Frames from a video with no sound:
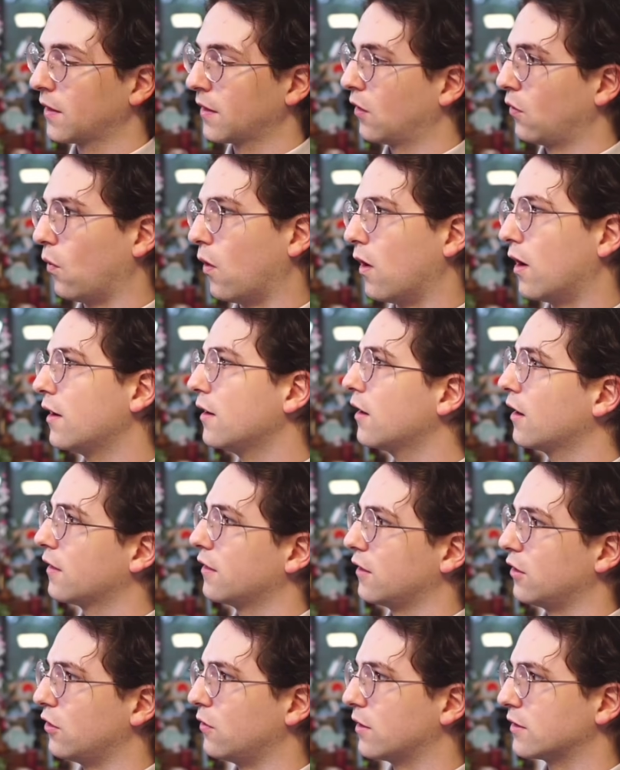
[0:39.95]
One, the
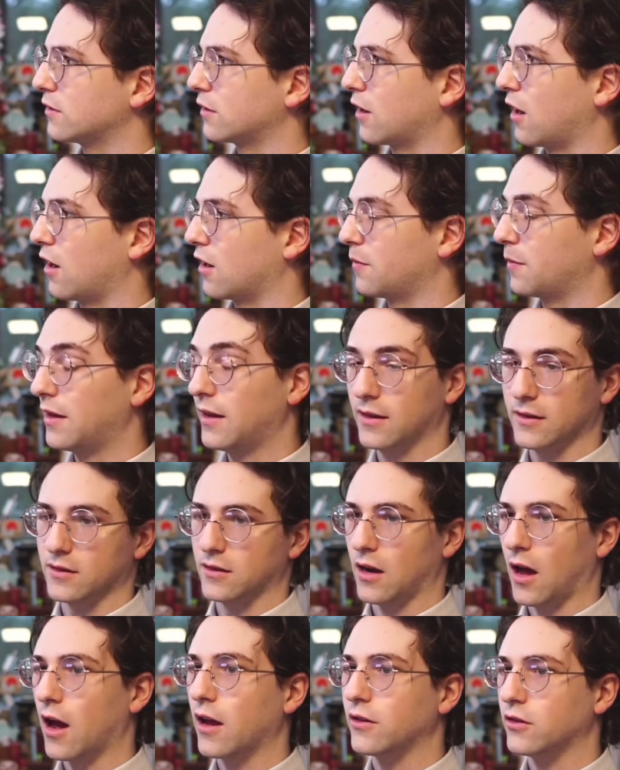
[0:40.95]
U S economy is
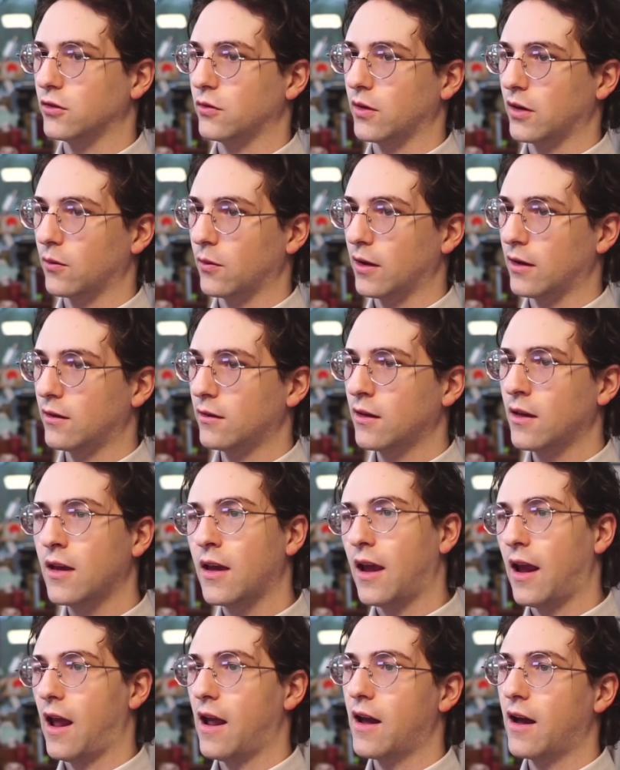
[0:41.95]
not doing well,
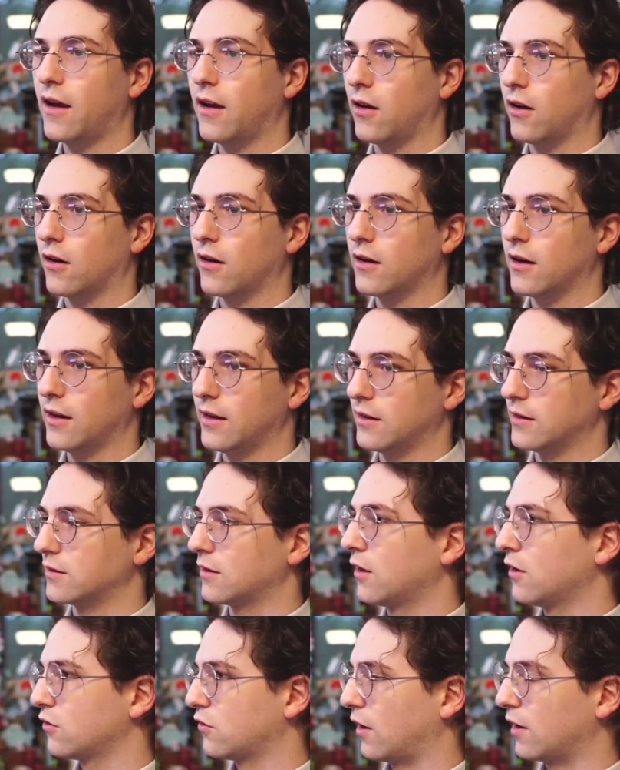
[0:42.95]
A I art is
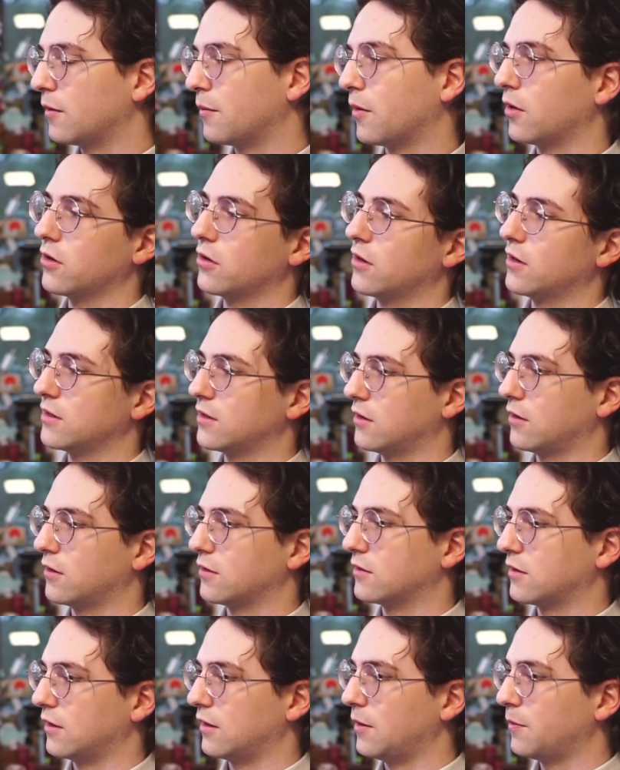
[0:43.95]
trying to murder us in our
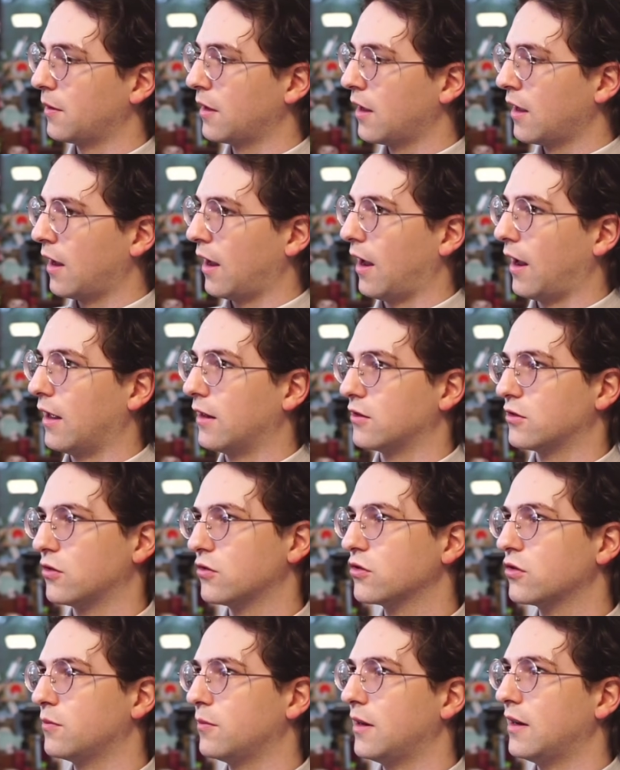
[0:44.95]
sleep, and
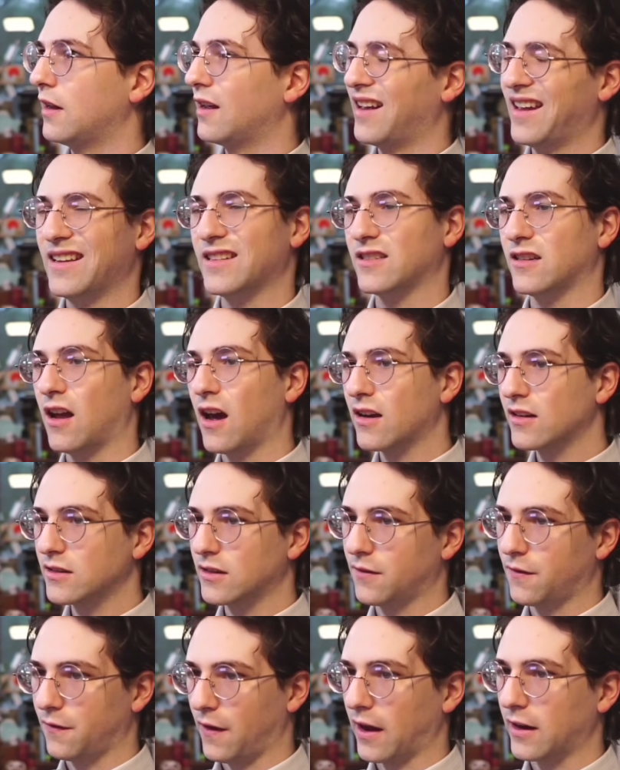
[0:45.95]
social media is not as
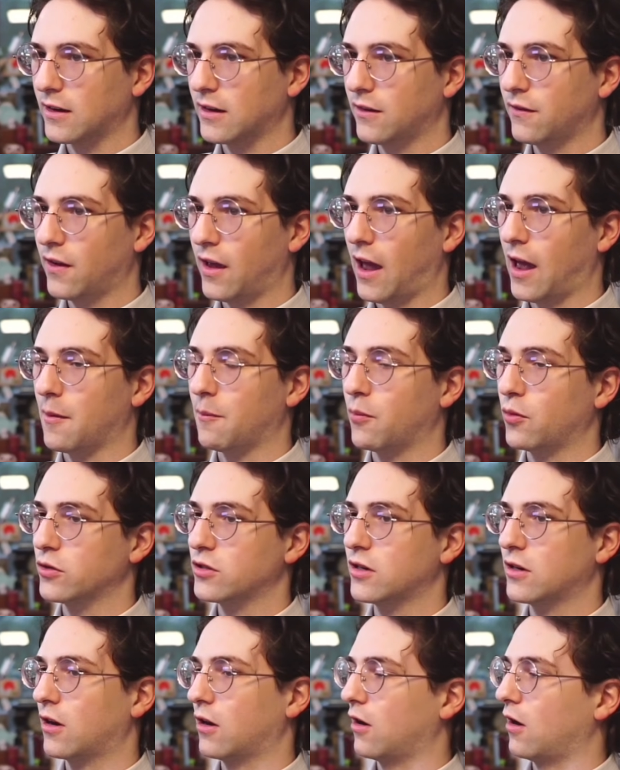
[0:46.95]
effective at
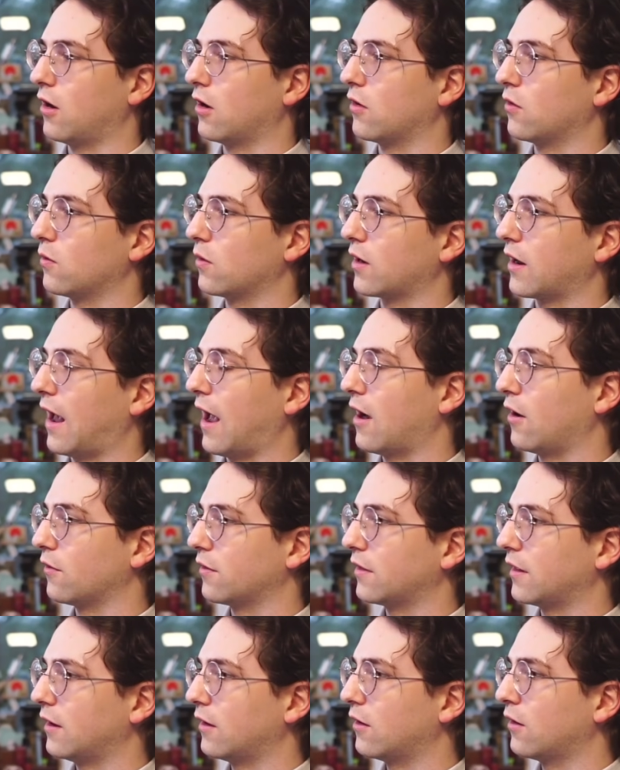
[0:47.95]
pushing our artwork out
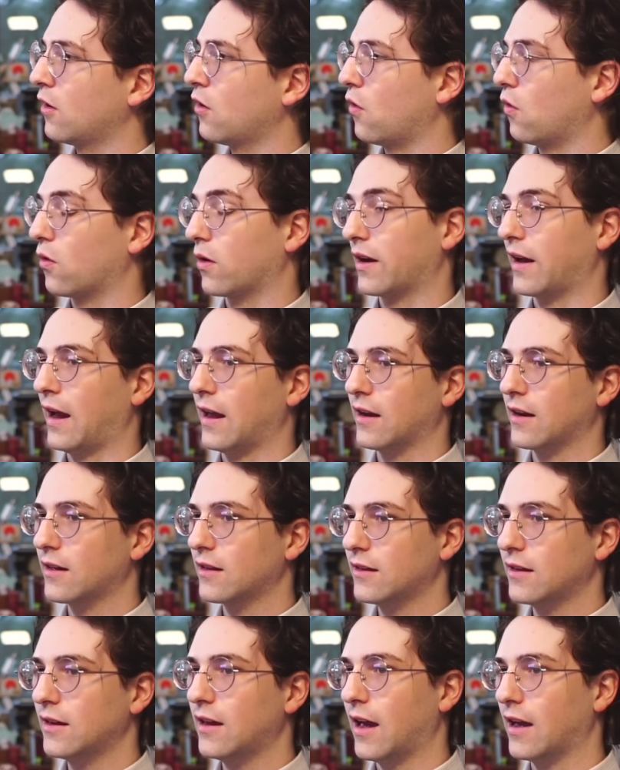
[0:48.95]
there
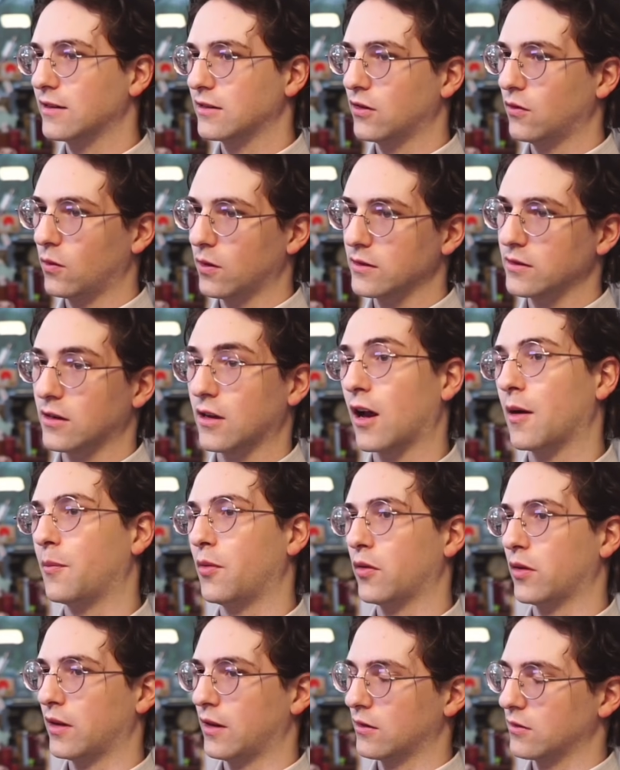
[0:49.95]
organically as it was a couple
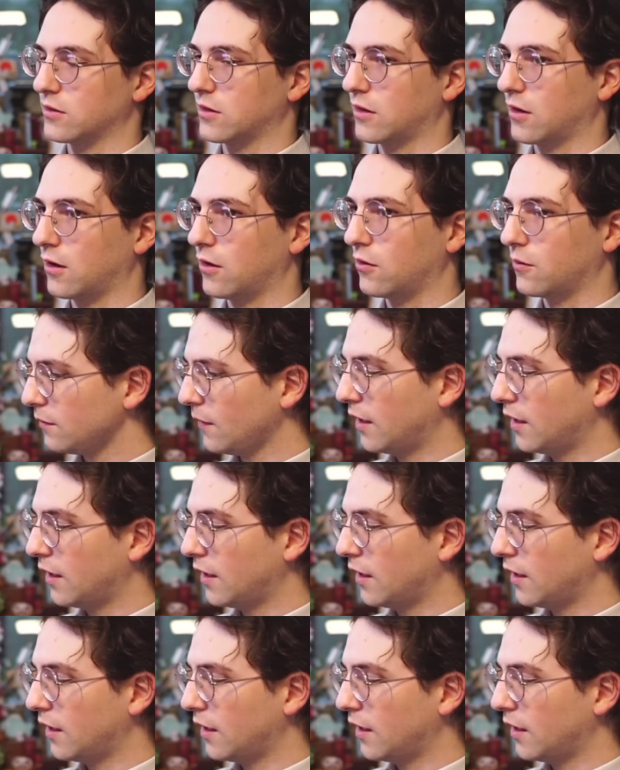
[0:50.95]
years ago.